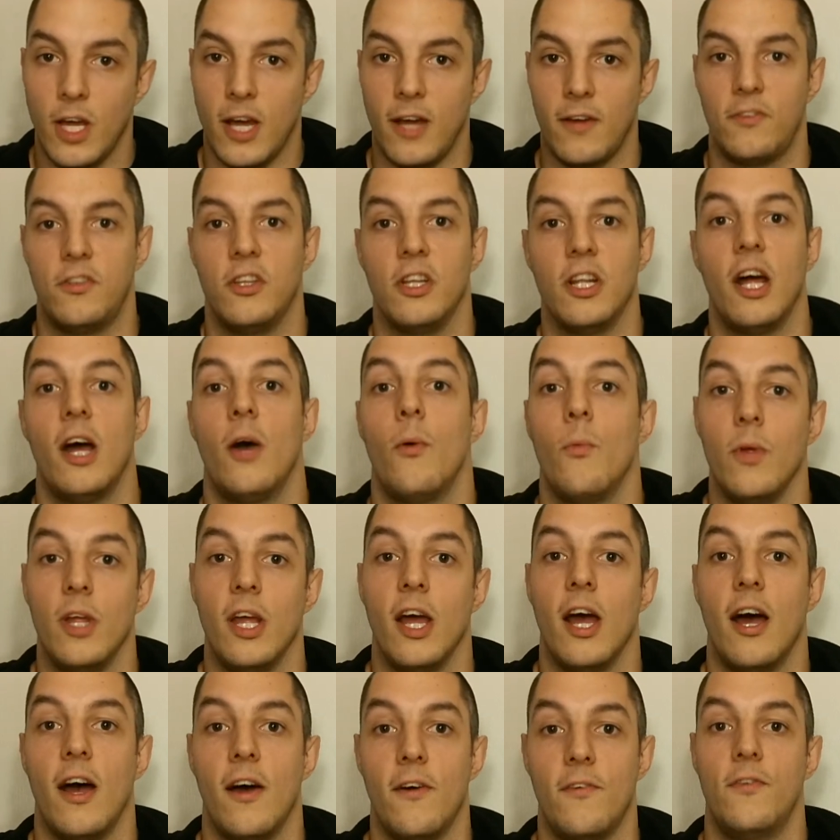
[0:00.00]
After that,
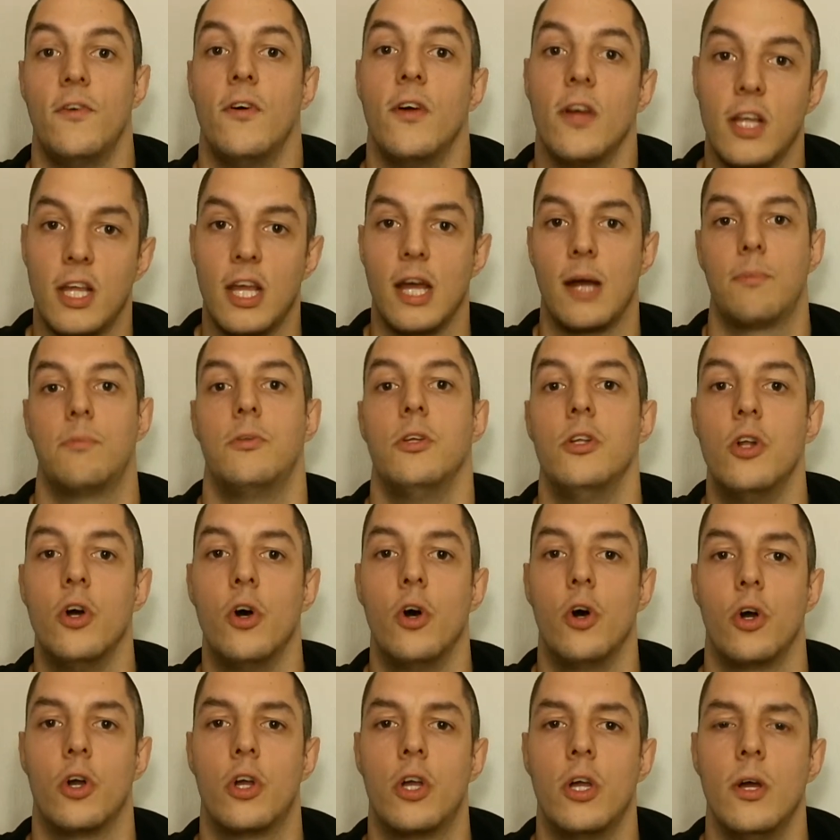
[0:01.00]
we have Captain
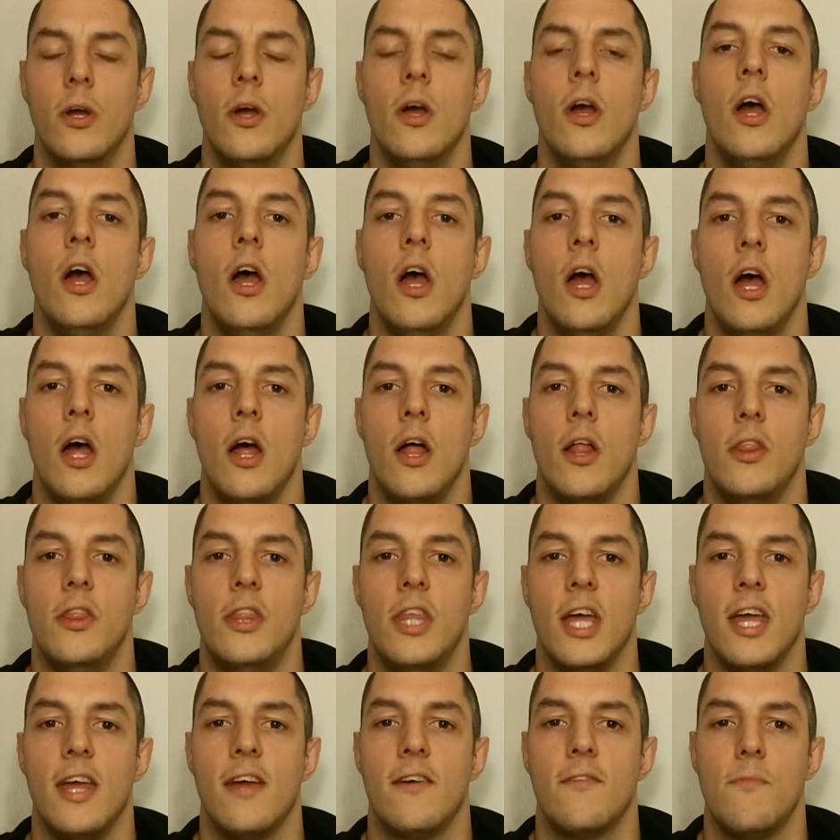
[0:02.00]
Hook.
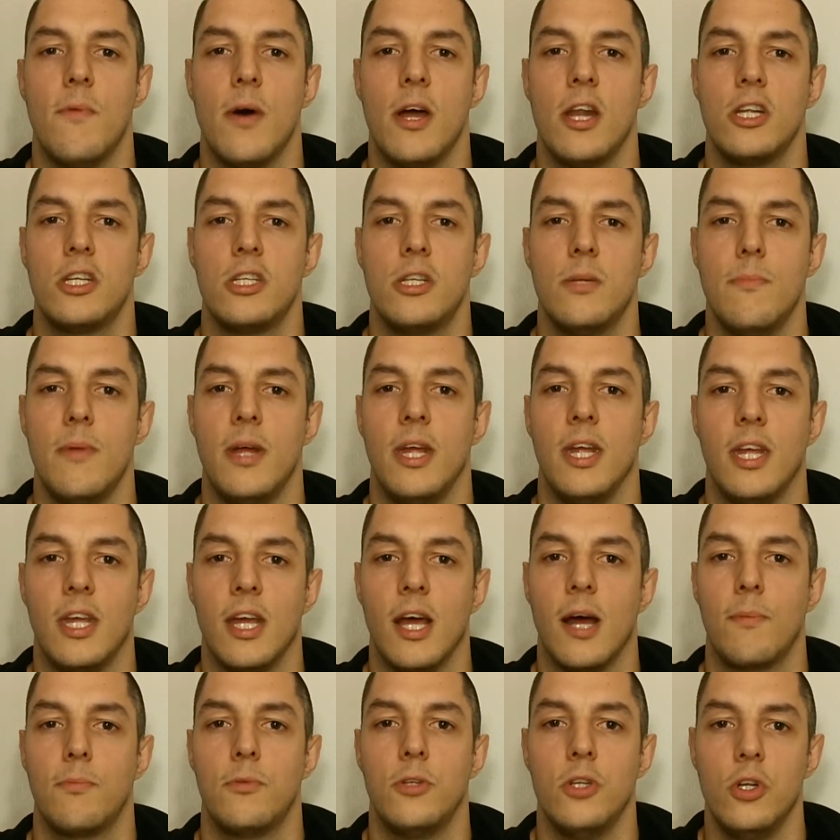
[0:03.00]
They have managed to make
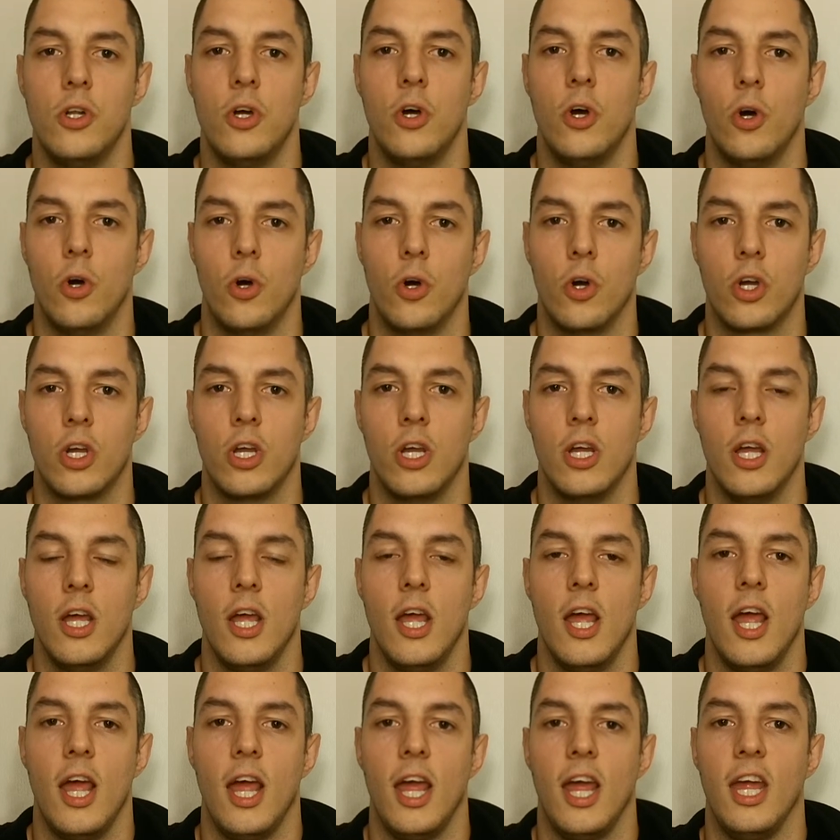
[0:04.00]
Captain Hook
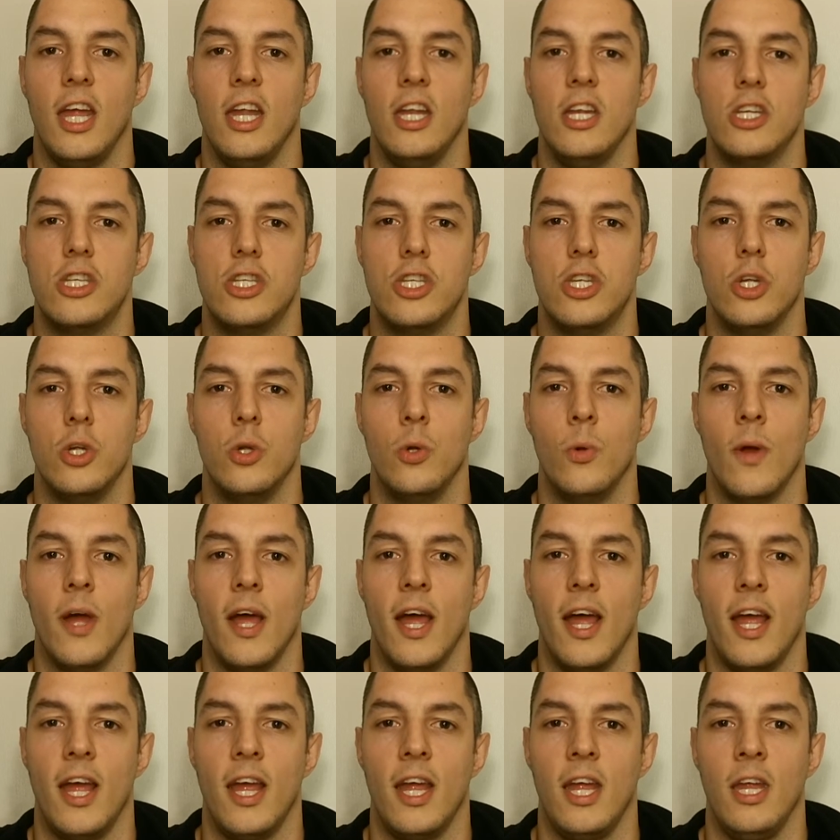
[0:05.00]

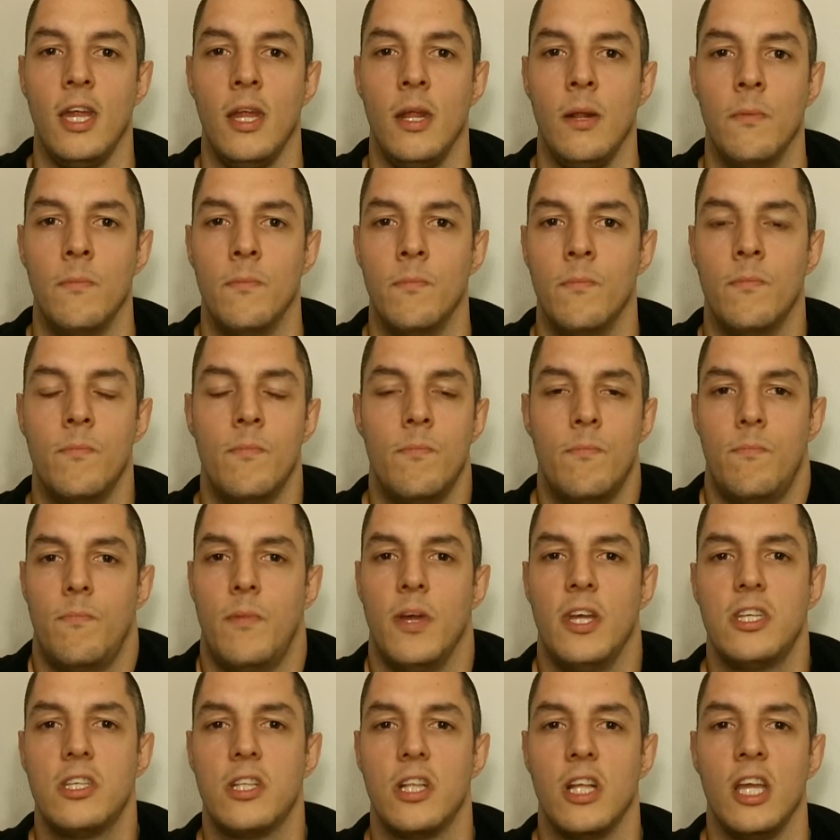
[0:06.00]
into
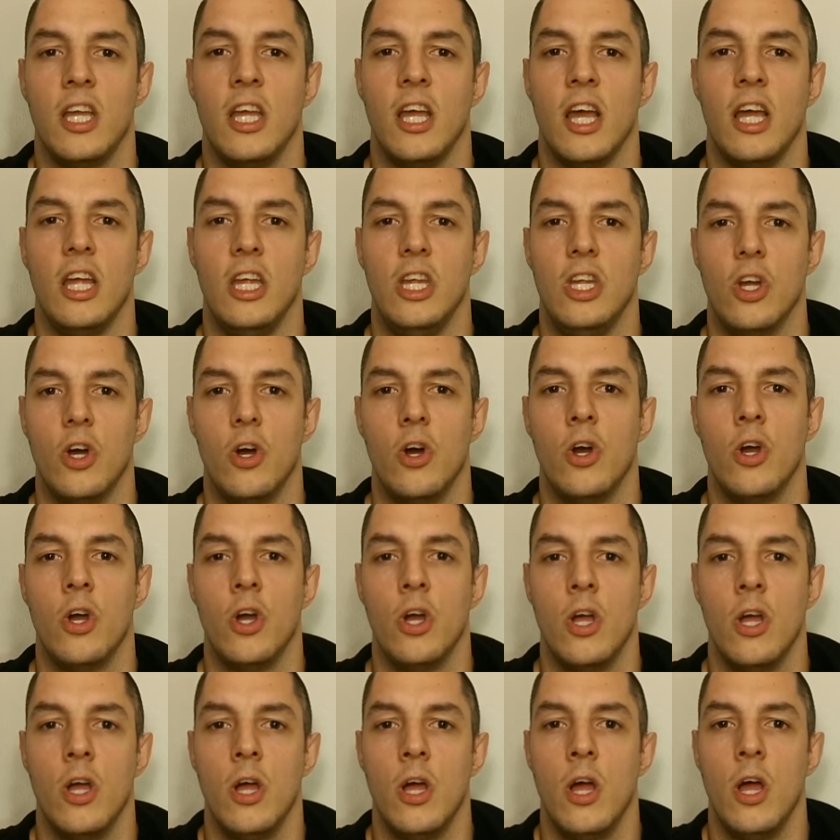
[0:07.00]
basically a
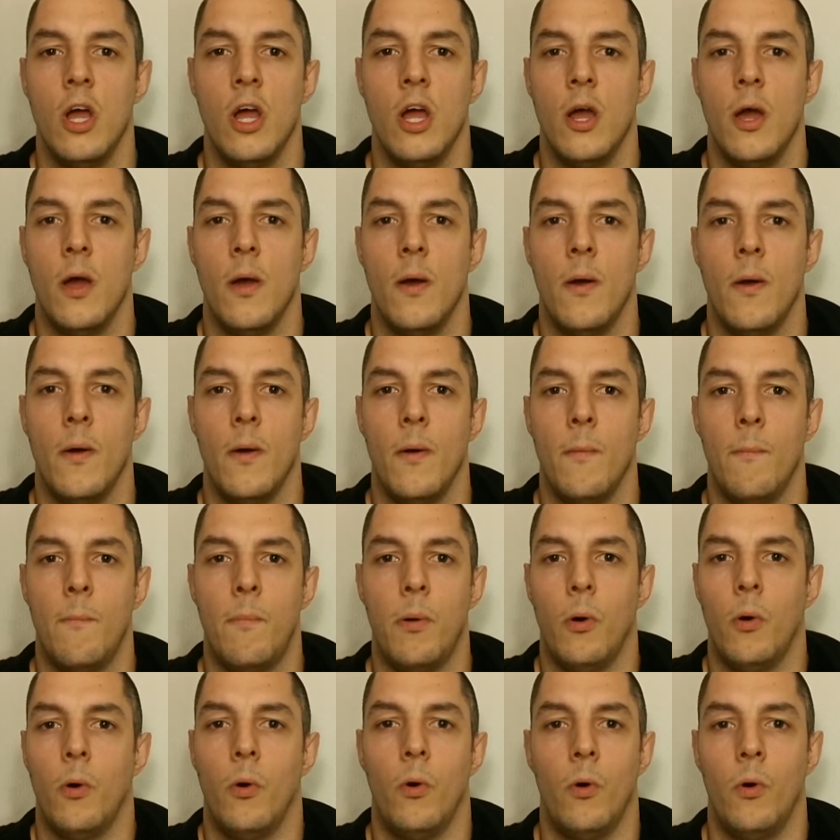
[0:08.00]
young,
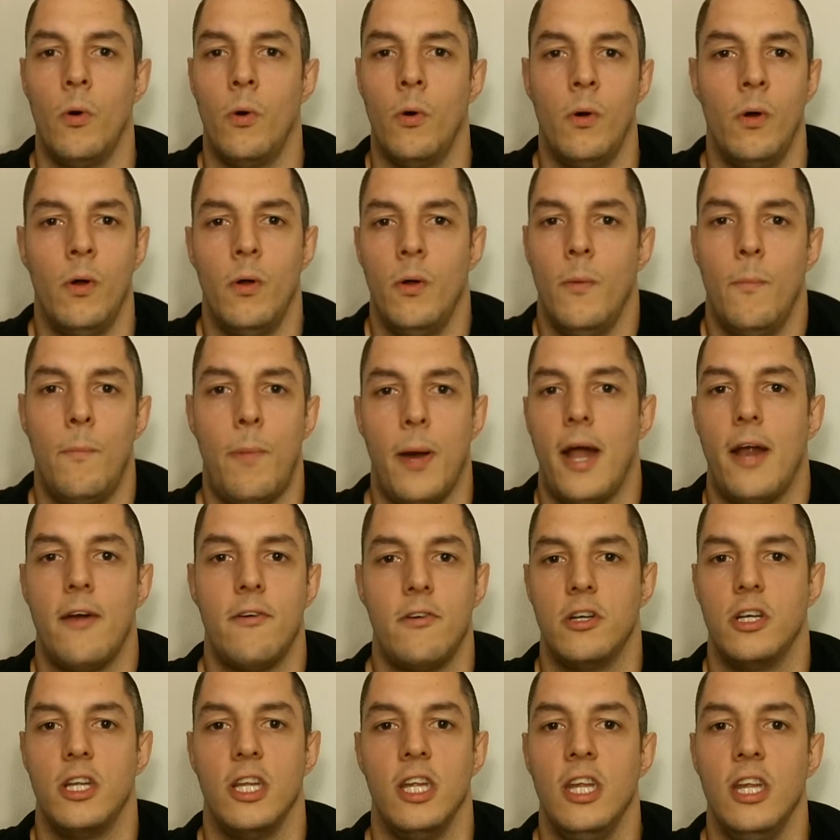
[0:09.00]
poor
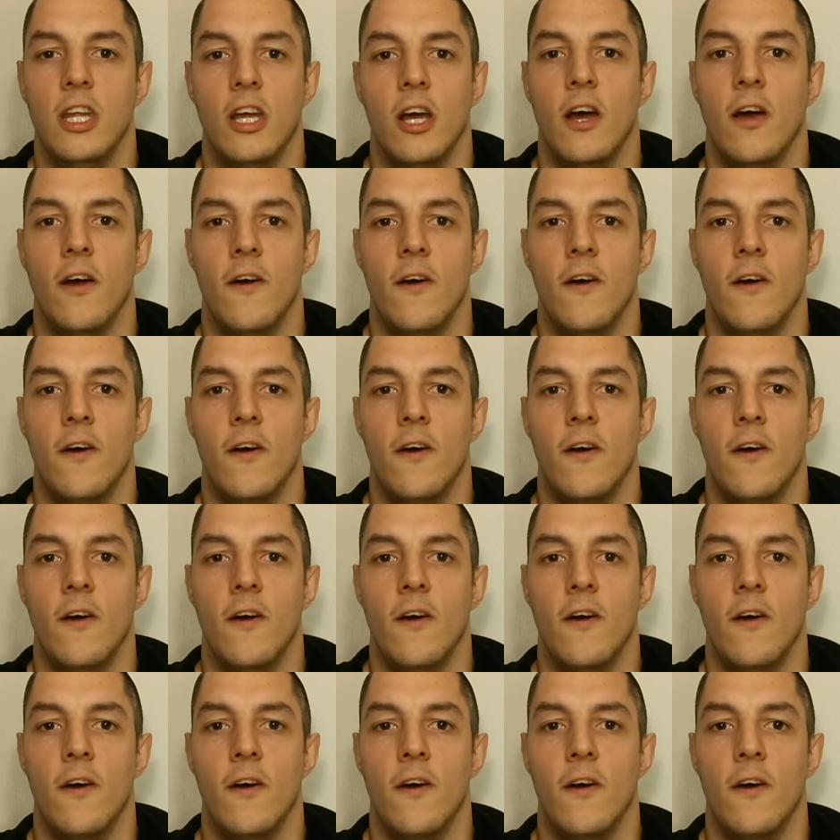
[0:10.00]
parody